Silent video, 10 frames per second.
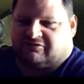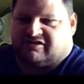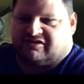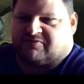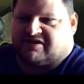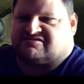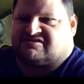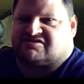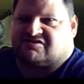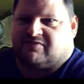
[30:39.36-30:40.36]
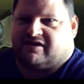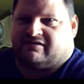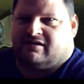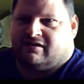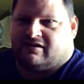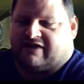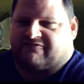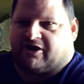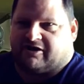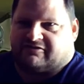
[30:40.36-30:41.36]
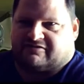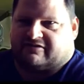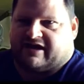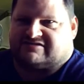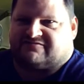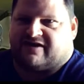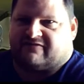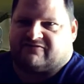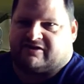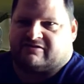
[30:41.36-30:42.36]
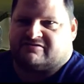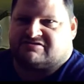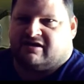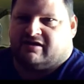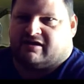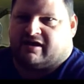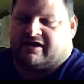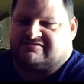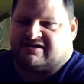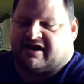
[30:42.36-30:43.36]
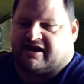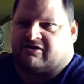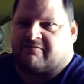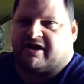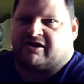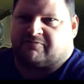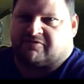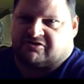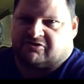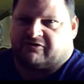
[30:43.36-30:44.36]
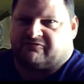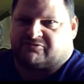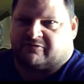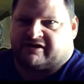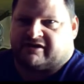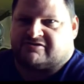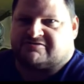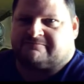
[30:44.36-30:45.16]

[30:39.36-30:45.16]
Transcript: the best sysadmin I've hired in the last 5 years did hair and makeup in New York for 20 years.